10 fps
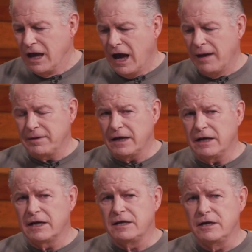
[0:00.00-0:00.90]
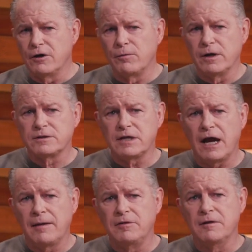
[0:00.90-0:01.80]
I'm getting in near real
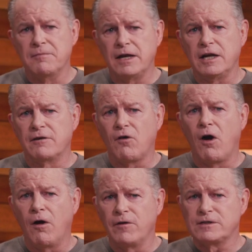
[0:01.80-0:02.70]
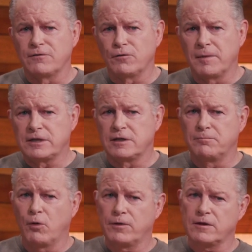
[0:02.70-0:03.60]
time the emitting of all this information,
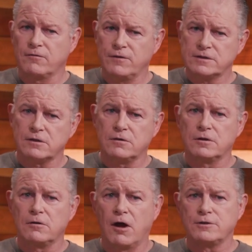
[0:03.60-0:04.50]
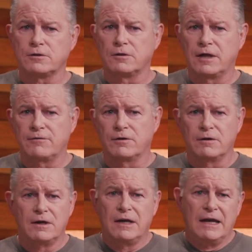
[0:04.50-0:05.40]
both at the physical and logical
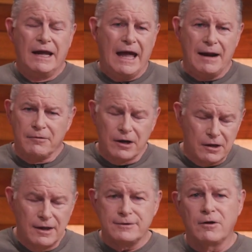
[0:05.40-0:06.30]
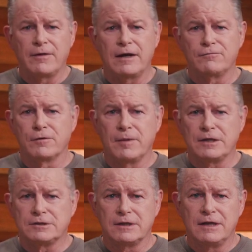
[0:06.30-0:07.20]
level. And I'm going to collect all that
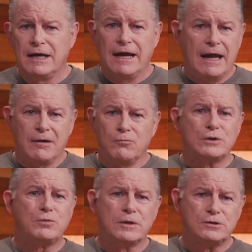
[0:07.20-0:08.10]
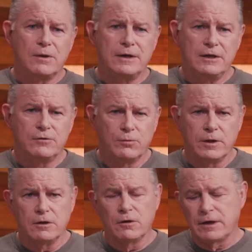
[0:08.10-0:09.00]
information and which ones do I need to
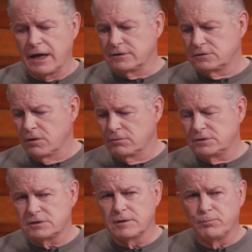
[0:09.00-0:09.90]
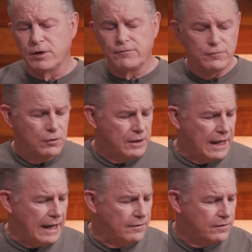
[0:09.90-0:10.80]
really look at. So just a brief look
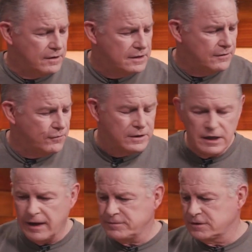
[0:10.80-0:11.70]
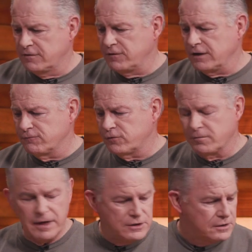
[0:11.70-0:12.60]
at the different types of
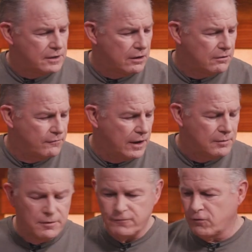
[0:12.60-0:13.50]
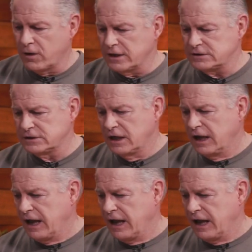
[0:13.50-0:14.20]
information that are available for us